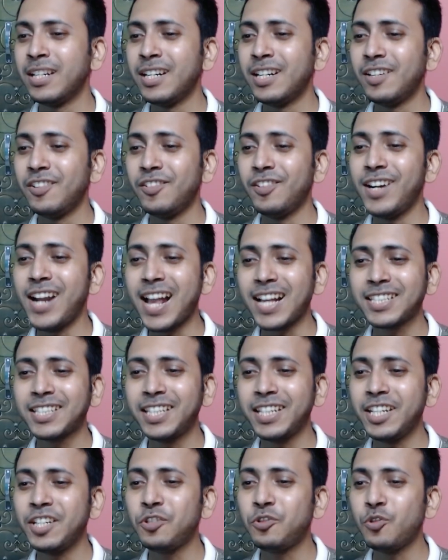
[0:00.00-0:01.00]

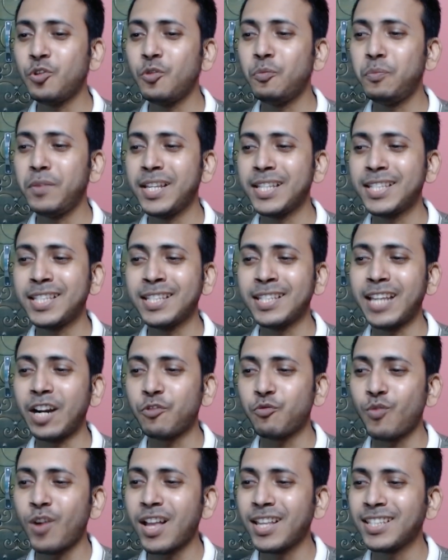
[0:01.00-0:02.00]
relaxing in two places
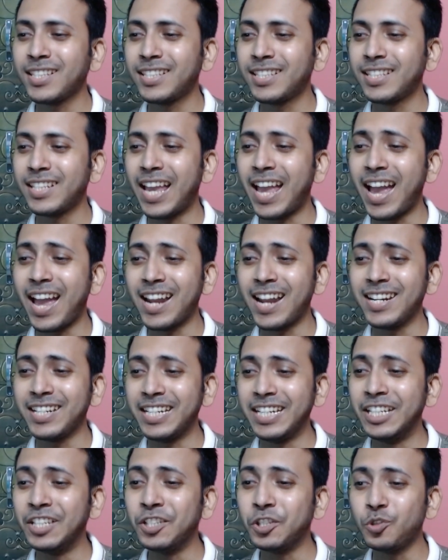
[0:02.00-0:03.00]
at once and
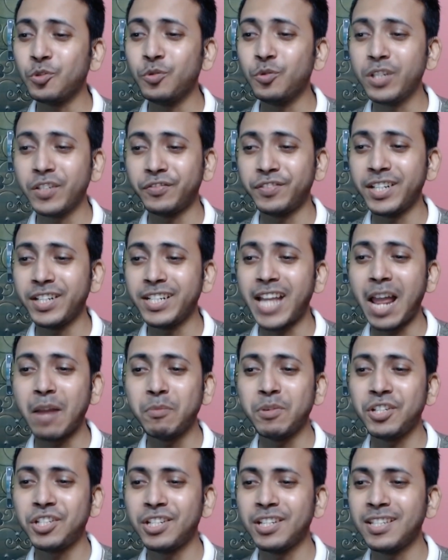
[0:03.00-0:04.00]
in two different
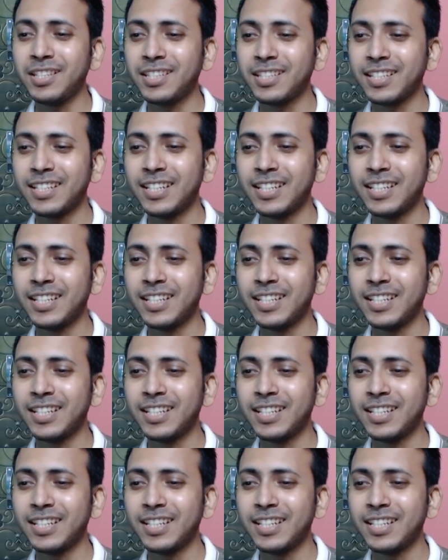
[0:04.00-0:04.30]
dimensions,